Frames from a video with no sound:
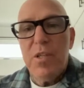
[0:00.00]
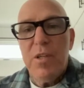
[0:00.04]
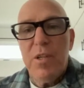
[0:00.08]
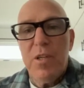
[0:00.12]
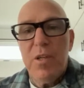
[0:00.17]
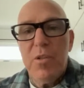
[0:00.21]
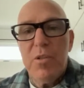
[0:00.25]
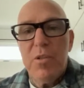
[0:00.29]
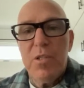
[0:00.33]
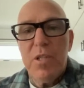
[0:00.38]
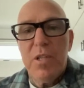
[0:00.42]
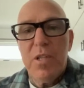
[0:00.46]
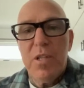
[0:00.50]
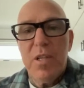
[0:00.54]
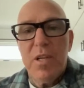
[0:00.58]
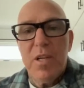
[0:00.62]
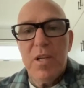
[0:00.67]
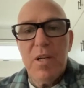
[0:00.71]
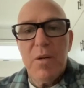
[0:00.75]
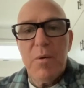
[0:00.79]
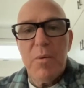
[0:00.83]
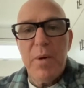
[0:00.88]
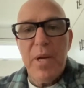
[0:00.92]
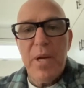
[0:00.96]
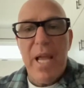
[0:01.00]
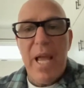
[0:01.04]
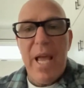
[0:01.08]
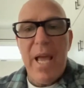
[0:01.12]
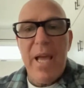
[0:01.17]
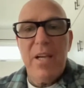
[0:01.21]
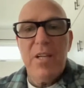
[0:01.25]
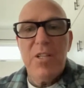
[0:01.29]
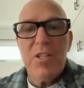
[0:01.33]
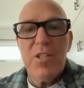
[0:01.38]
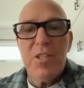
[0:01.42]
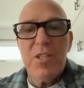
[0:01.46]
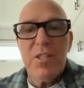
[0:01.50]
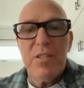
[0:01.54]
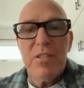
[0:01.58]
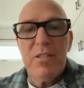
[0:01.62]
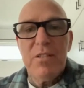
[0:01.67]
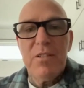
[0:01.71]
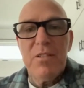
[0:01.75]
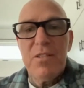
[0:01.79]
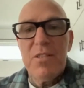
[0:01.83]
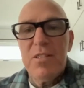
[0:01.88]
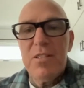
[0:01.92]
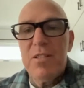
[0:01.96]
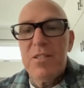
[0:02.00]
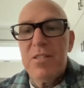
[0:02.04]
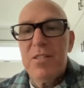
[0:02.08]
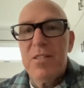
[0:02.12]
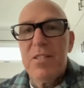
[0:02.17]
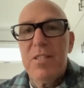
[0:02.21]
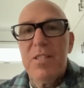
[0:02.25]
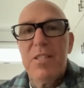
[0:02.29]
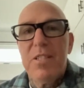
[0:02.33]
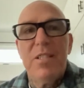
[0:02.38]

you go to the reactions